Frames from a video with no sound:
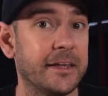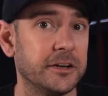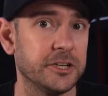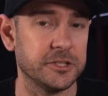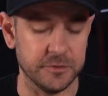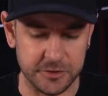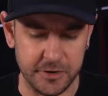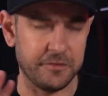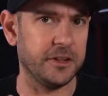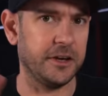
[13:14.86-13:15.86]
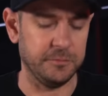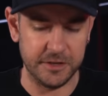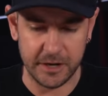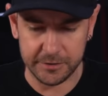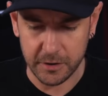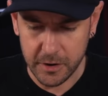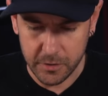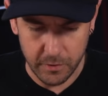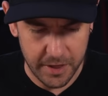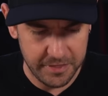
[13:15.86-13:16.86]
that adjustment too. Everything can be done
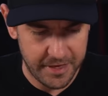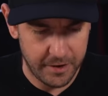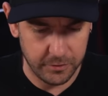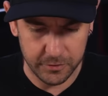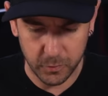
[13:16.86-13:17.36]
right there on the